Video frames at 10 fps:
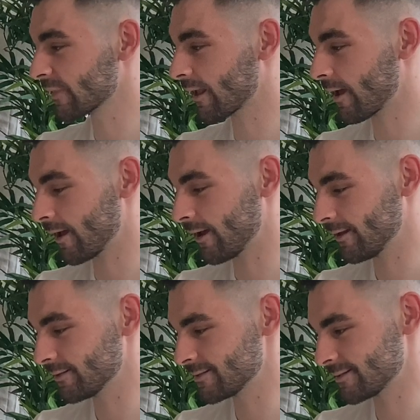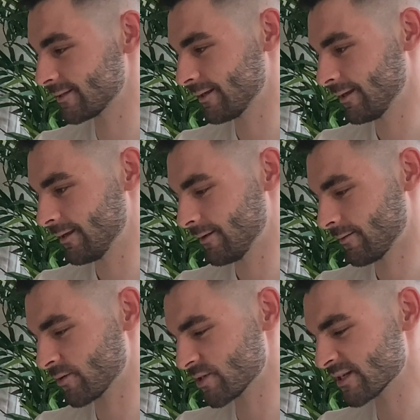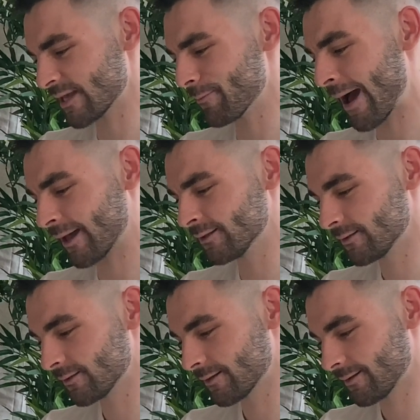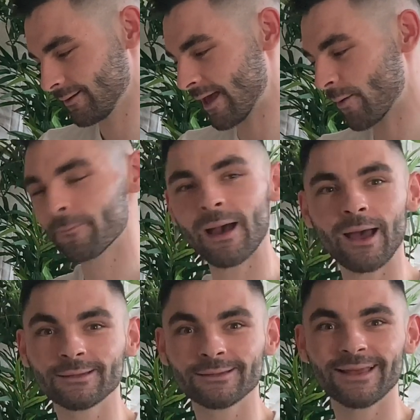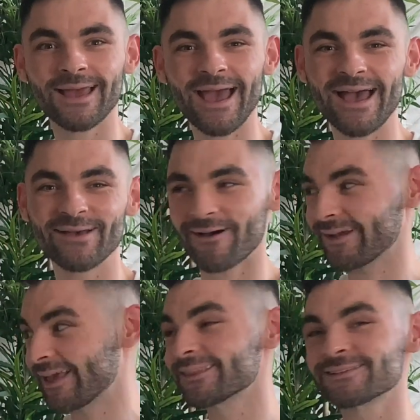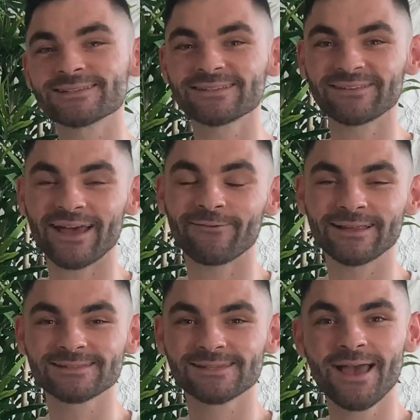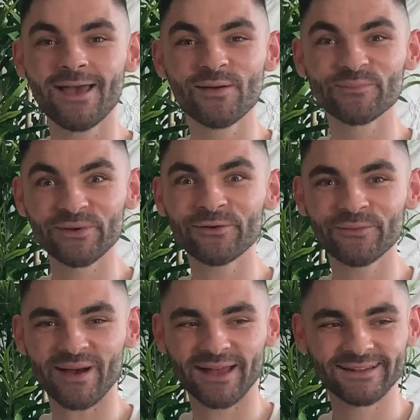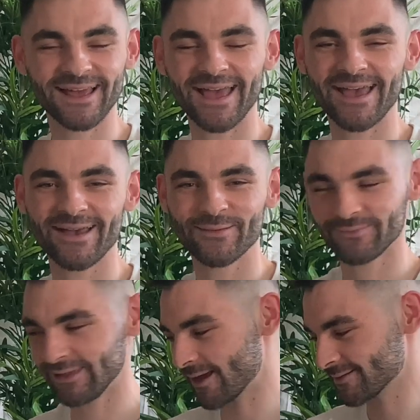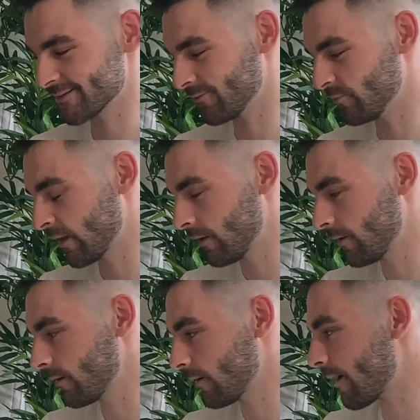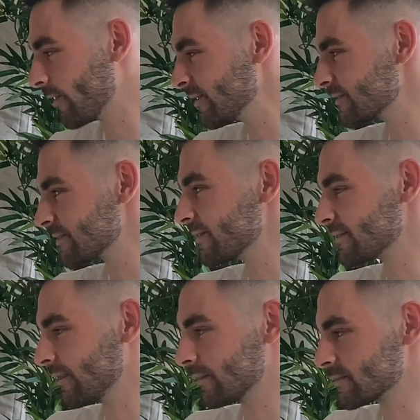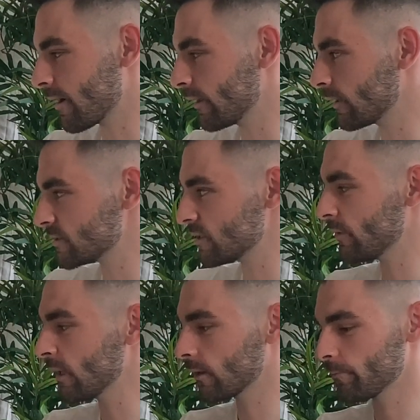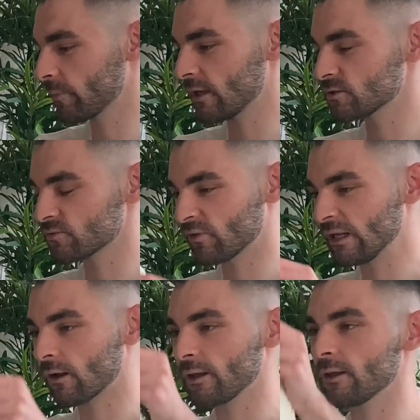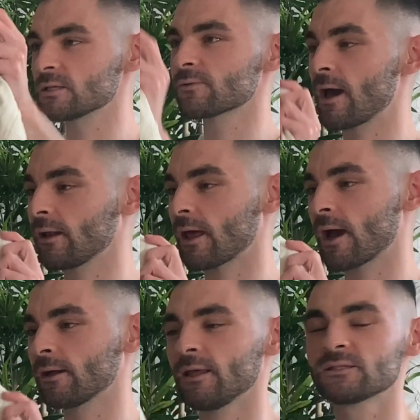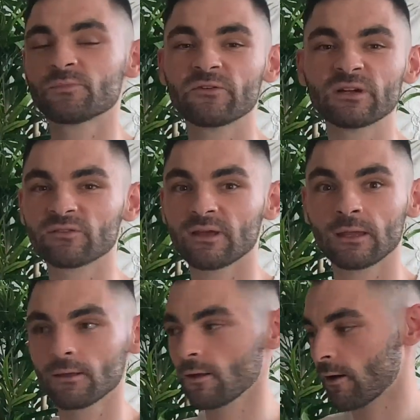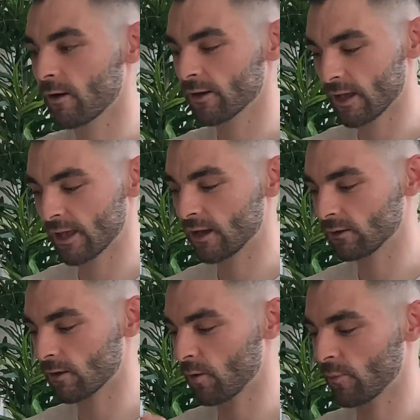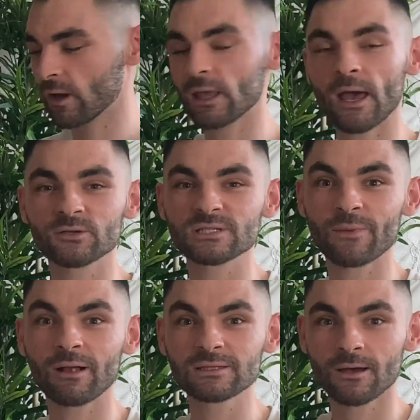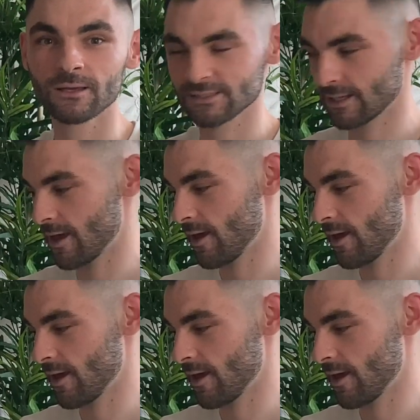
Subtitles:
and, or should I say man? Yeah, man. I get the gist of it now. It's BoohooMAN. Yeah, so I think it's a nice little design to it. It's really light as well, and it's perfect fit. I again got my extra small size,